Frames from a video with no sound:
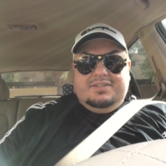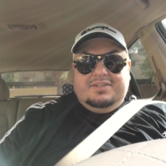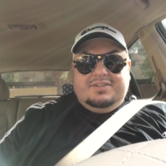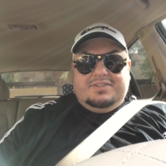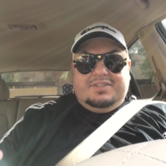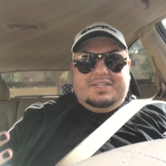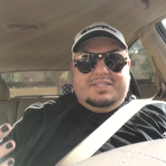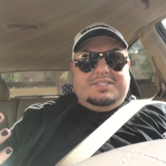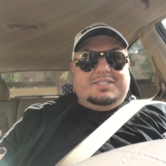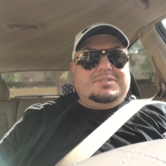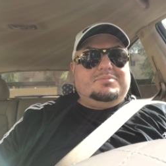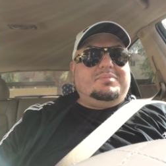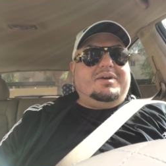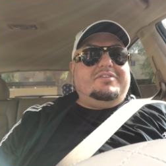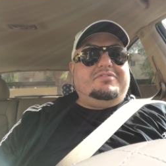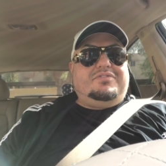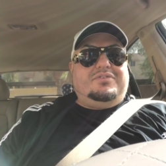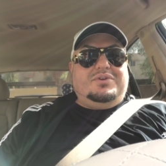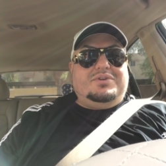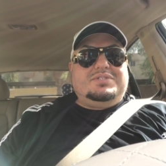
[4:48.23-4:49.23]
This is my
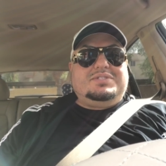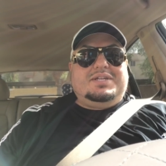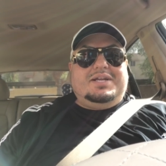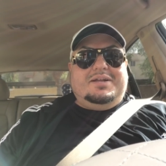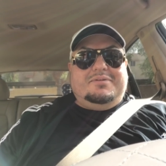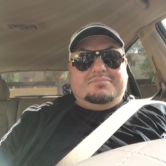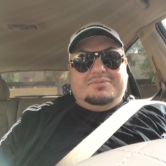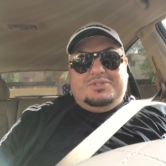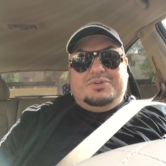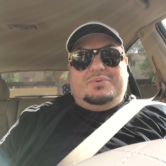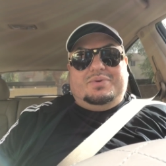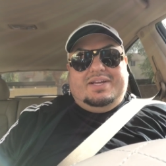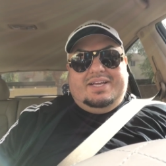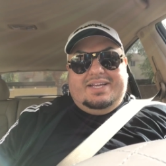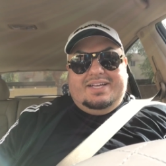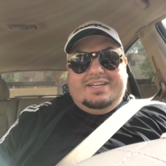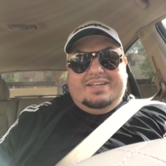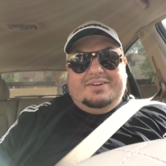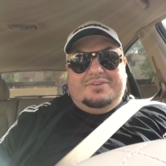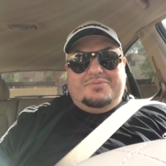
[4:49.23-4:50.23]
first time
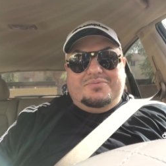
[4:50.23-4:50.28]
doing